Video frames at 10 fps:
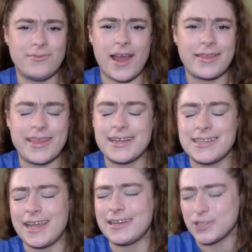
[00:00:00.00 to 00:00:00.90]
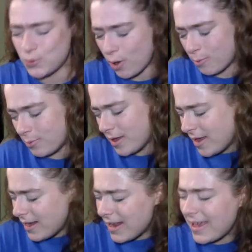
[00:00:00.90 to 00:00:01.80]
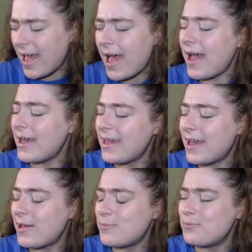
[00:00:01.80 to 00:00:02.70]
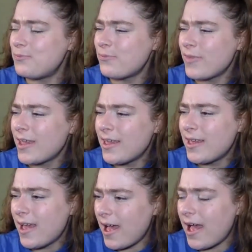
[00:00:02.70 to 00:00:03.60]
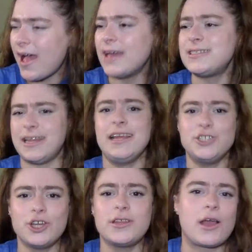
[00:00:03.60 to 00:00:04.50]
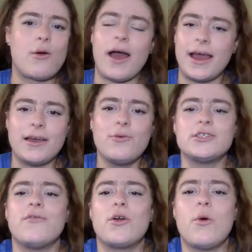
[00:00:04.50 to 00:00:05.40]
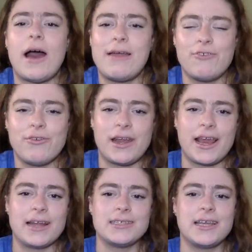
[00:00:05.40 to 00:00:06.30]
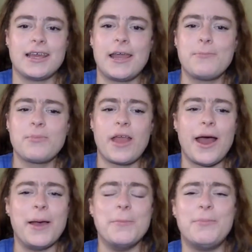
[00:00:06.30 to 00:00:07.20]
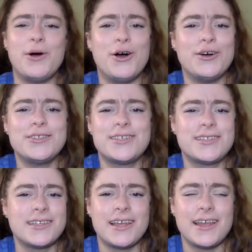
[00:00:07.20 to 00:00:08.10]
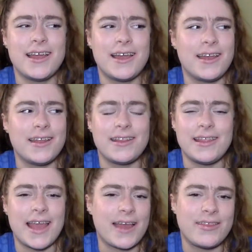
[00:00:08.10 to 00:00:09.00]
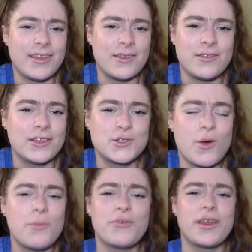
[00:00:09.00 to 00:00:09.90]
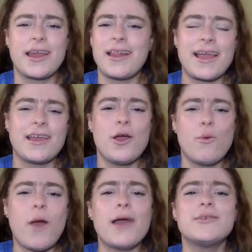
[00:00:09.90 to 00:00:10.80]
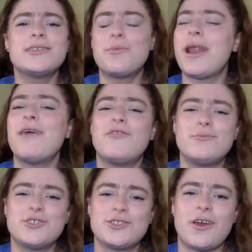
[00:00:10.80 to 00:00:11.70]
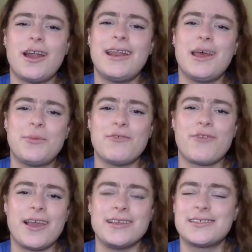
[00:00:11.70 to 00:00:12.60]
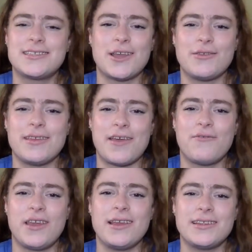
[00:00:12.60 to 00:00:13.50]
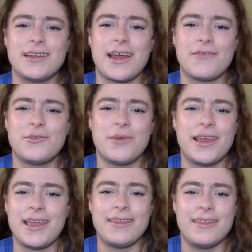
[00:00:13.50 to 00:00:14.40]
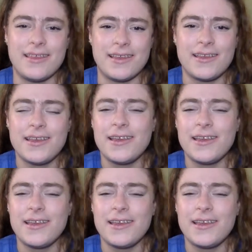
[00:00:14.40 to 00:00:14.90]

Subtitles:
had their date in a swamp. Like, I enjoyed their choir. I always love a choir or any kind of singing. But yeah, the swamp thing, like, why was the platform just not a little bit raised so that their feet didn't have to be in the,